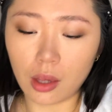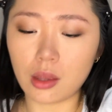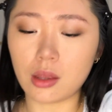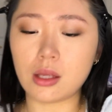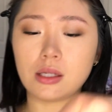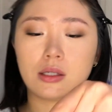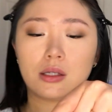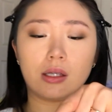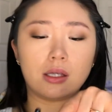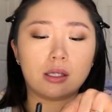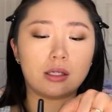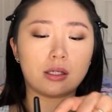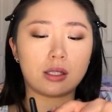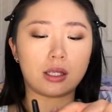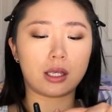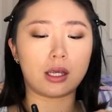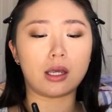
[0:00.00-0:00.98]
This is
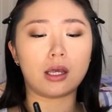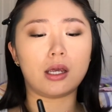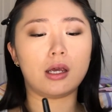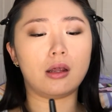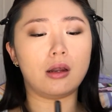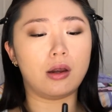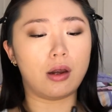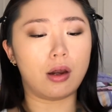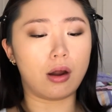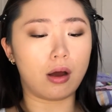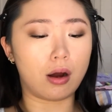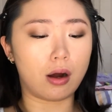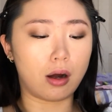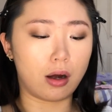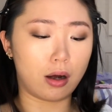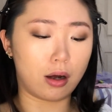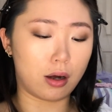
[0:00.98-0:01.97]
the
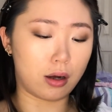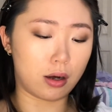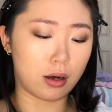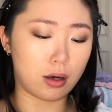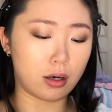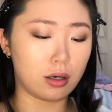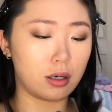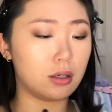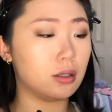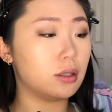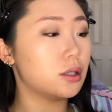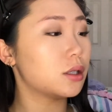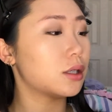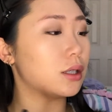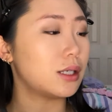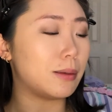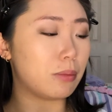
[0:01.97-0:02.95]

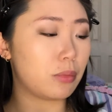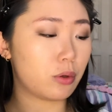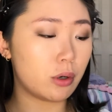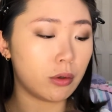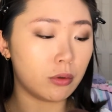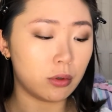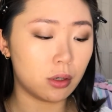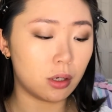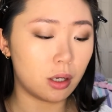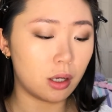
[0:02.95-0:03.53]
NARS Deep Throat,